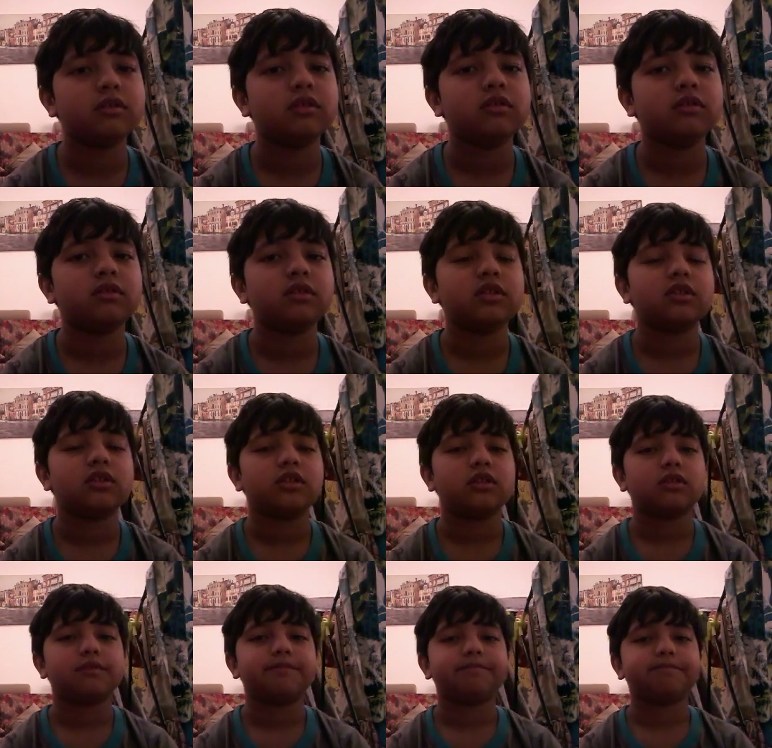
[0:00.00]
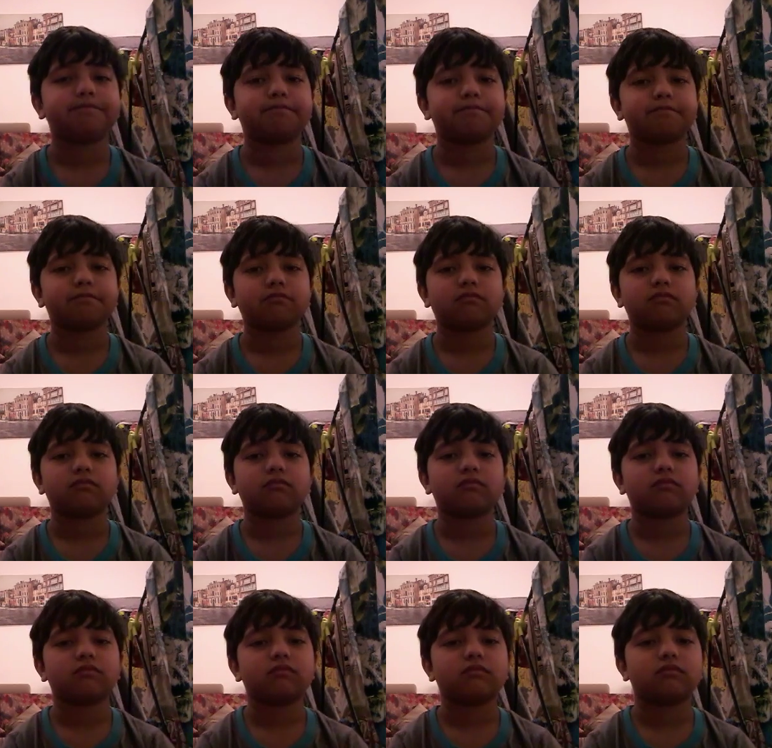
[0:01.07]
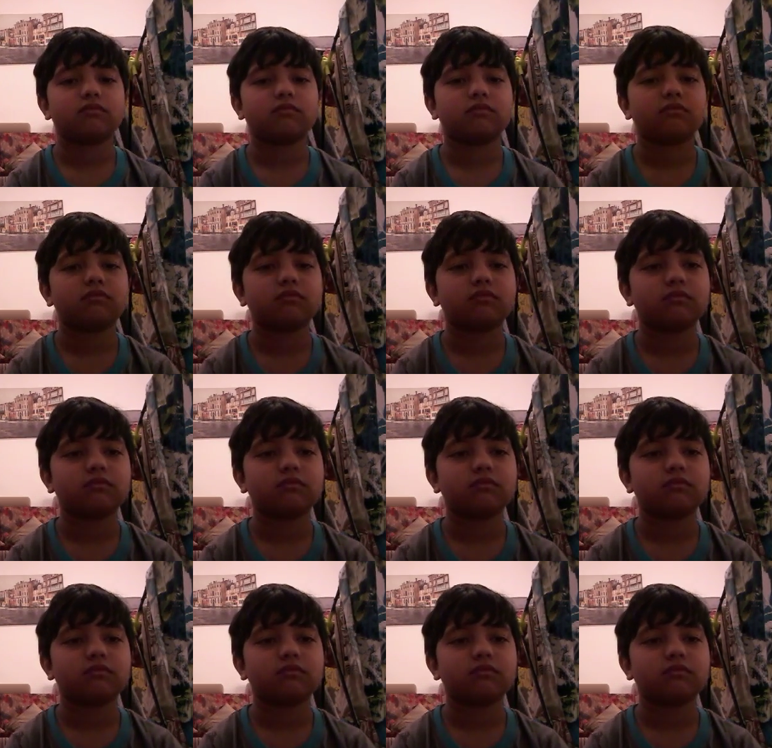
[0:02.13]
Nobody speaks.